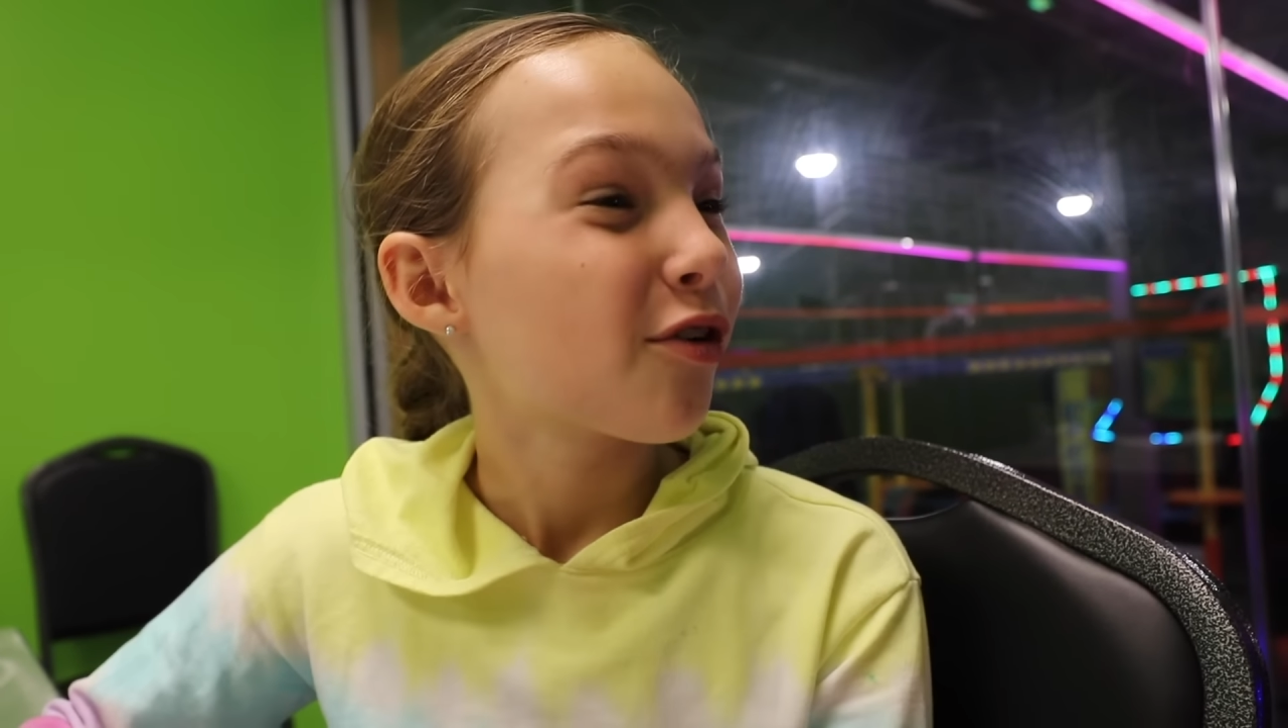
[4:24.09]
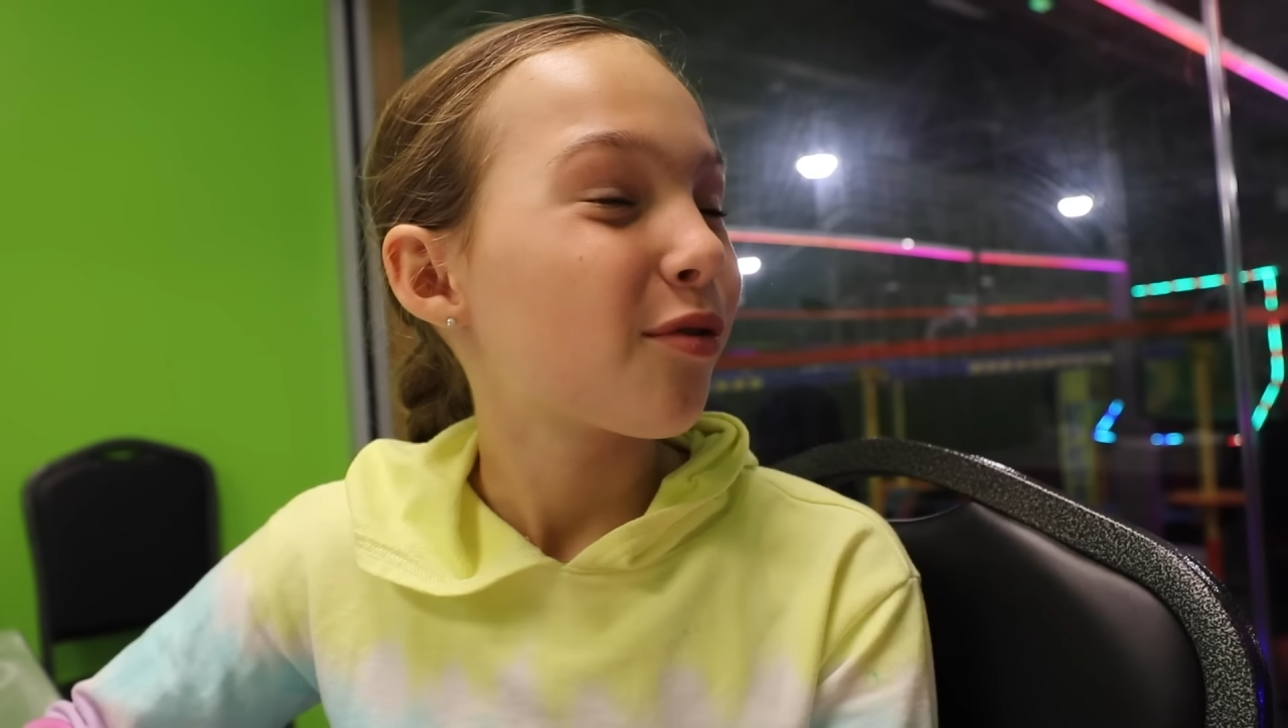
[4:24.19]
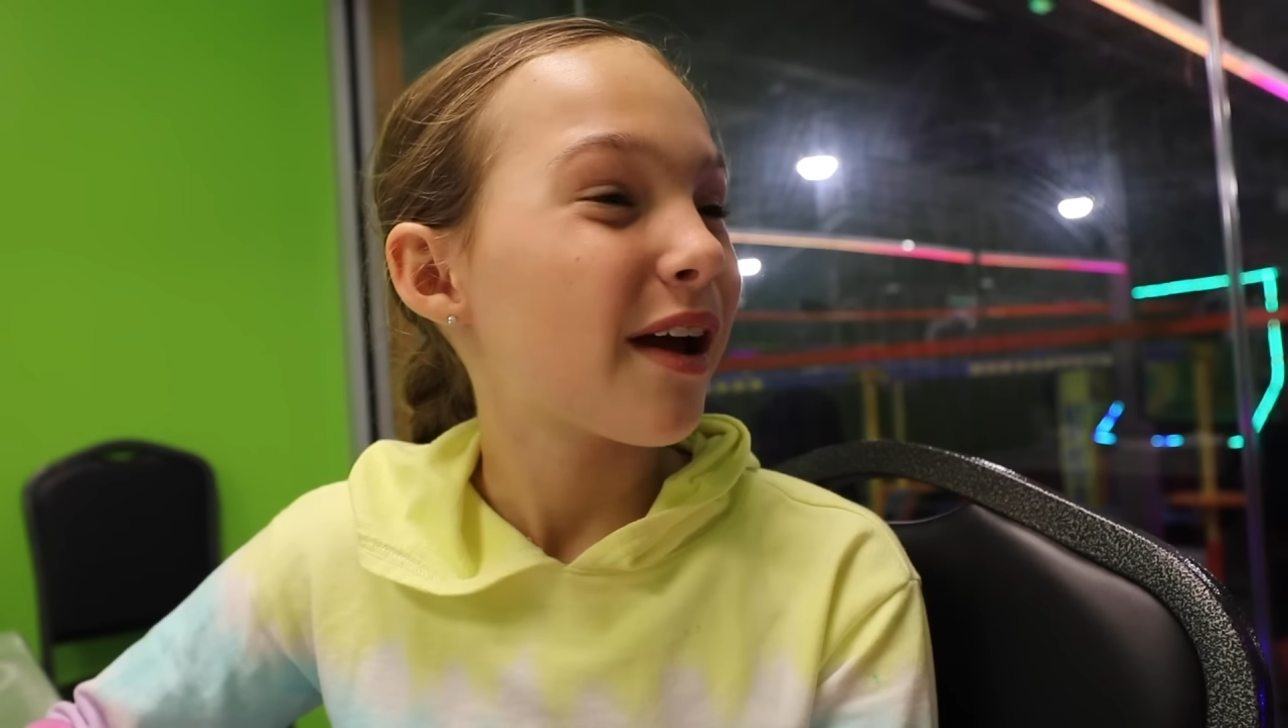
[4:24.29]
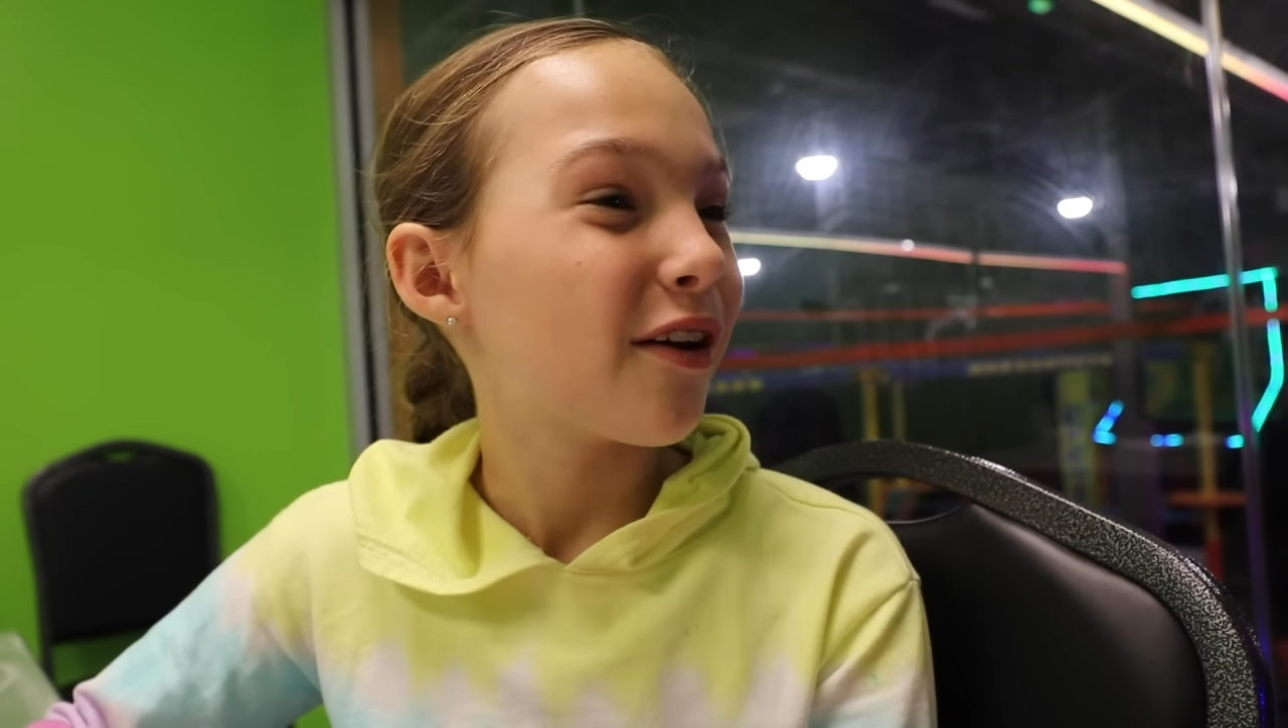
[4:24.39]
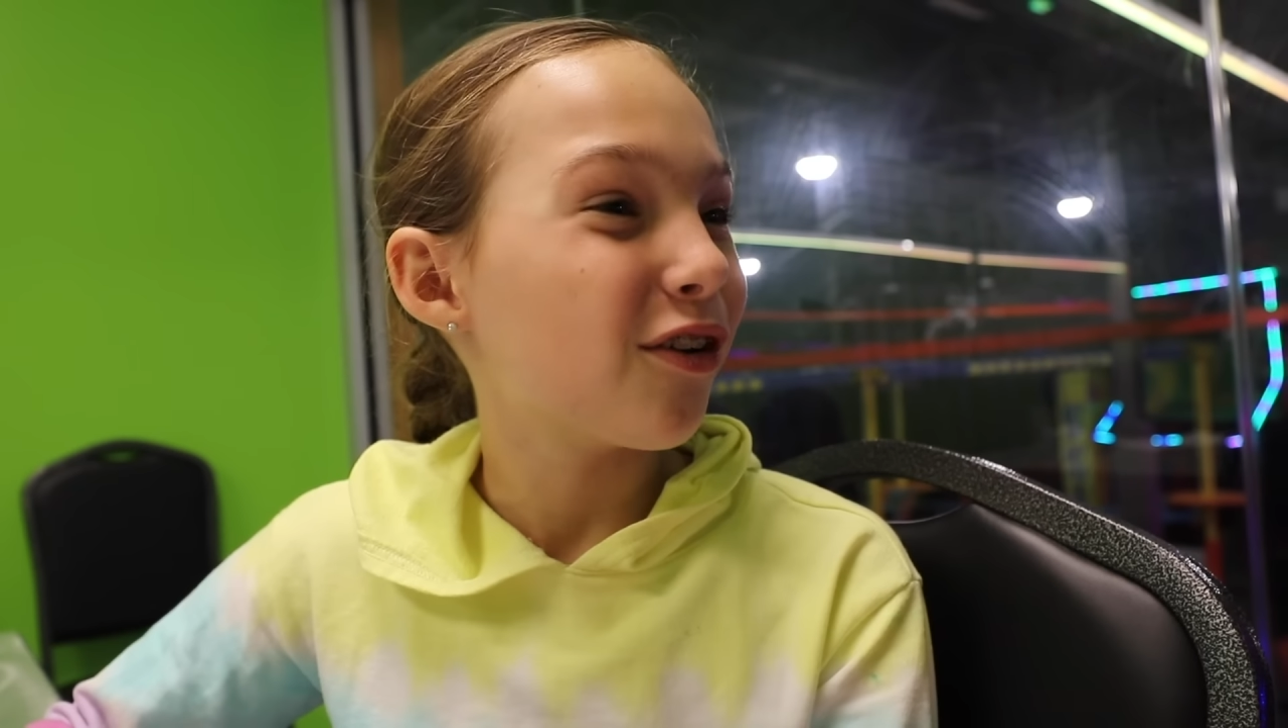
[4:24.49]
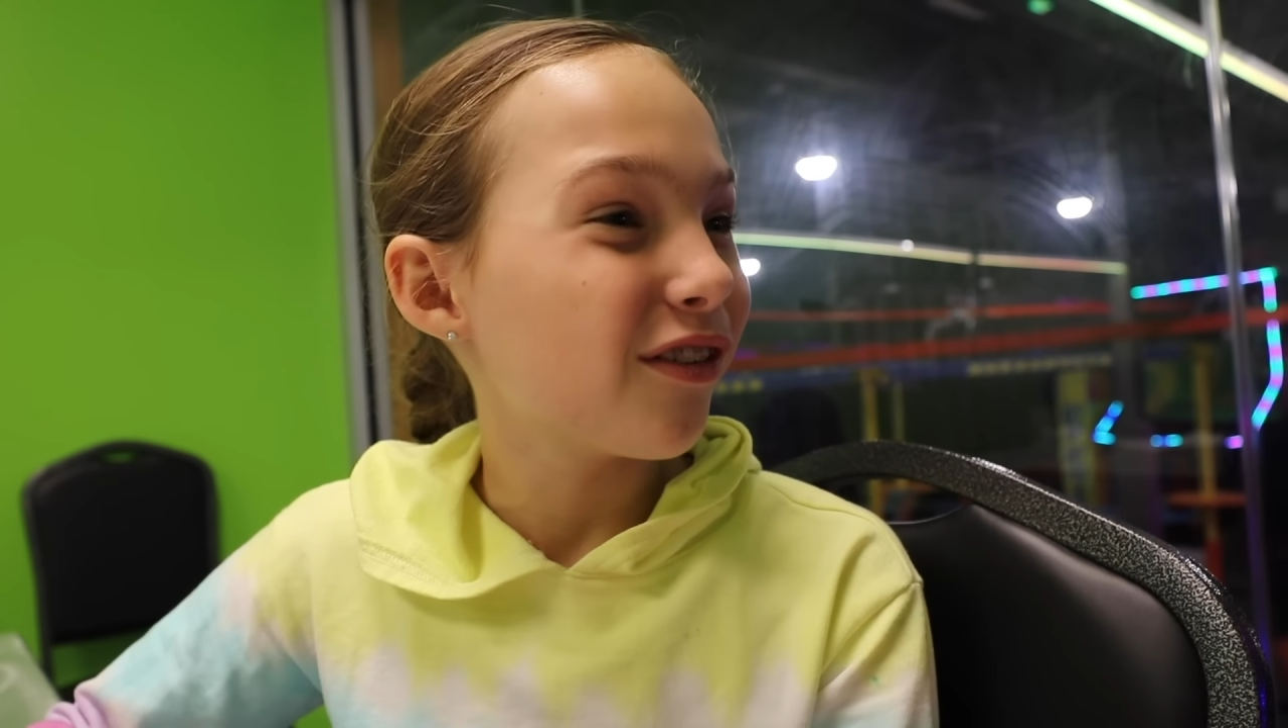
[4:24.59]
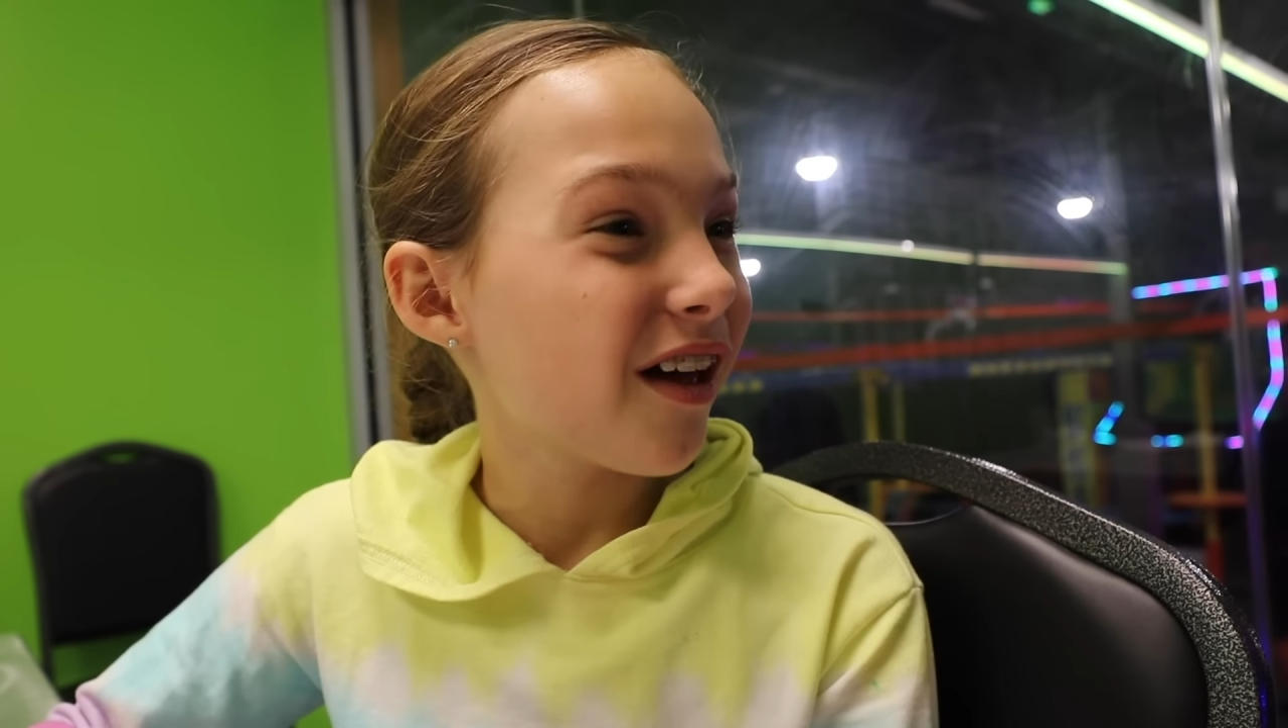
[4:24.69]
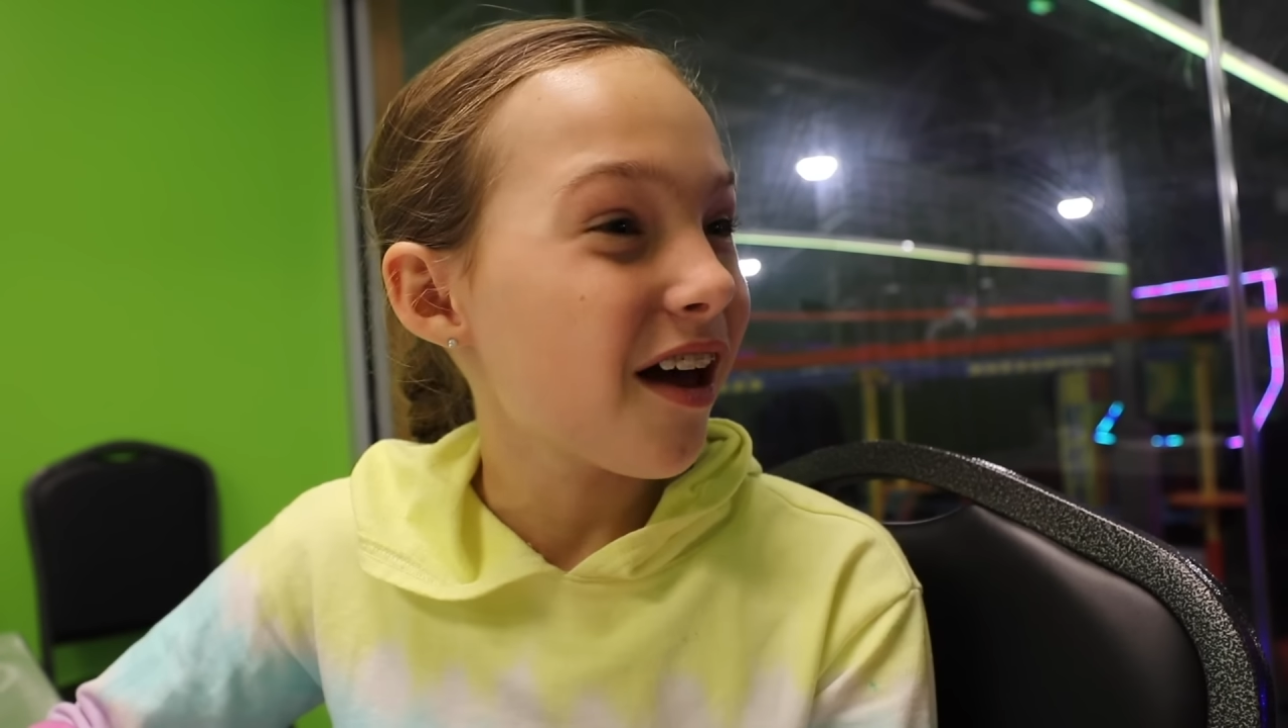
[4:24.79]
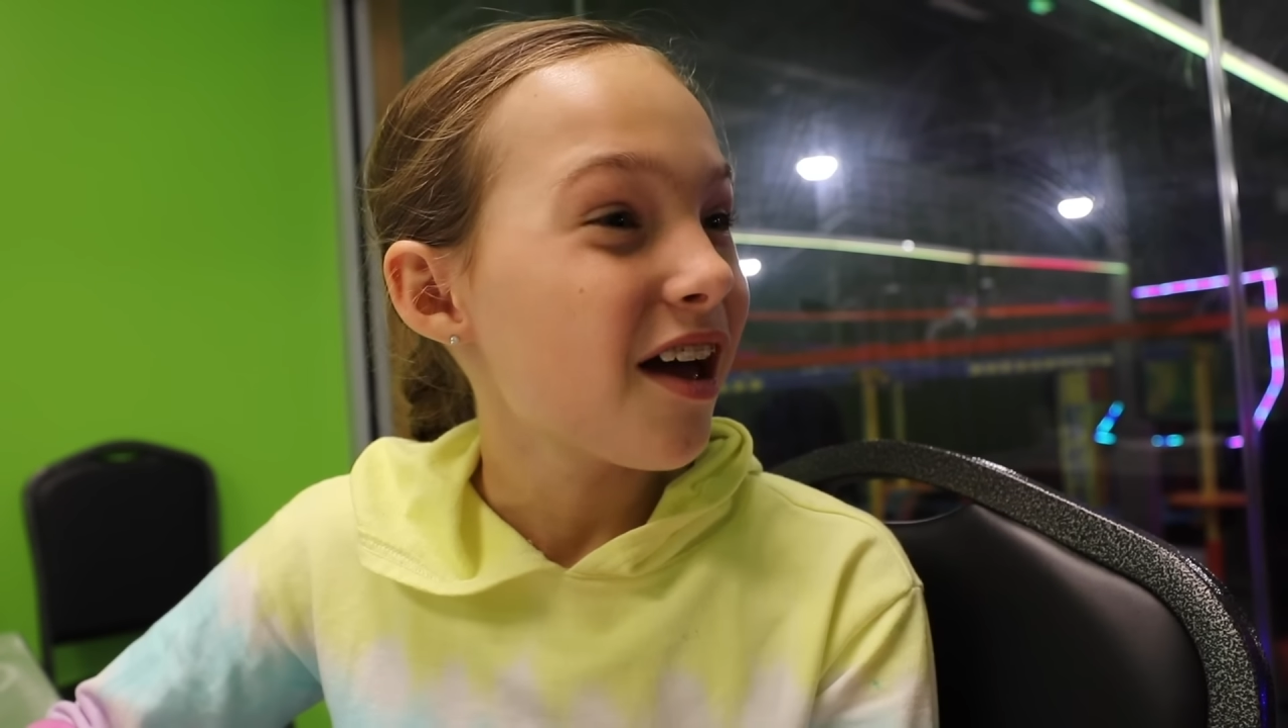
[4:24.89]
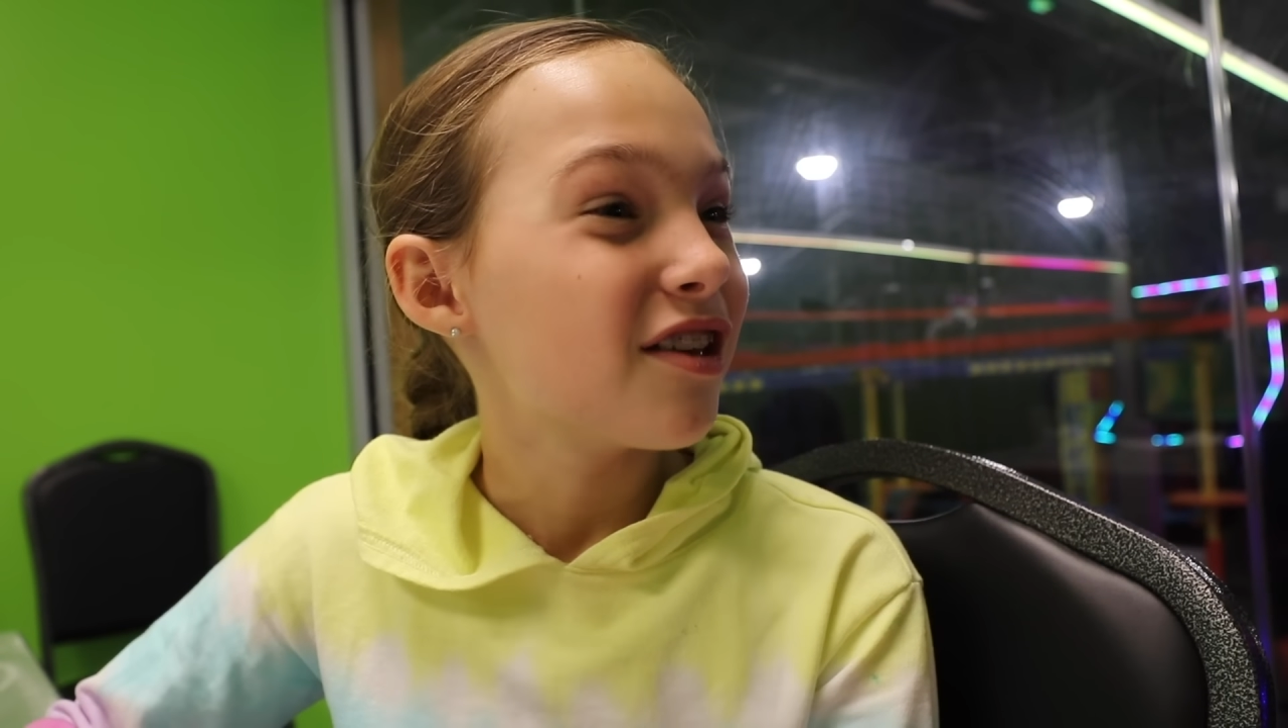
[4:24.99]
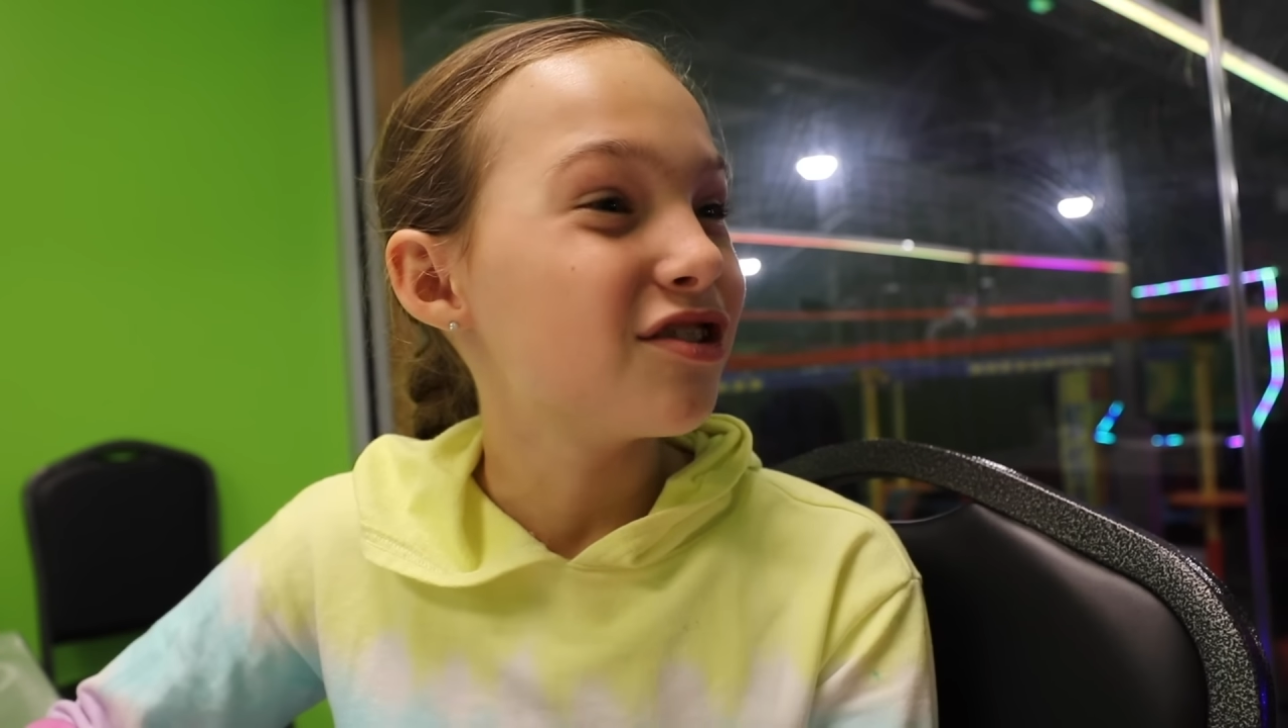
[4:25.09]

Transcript: Crayola,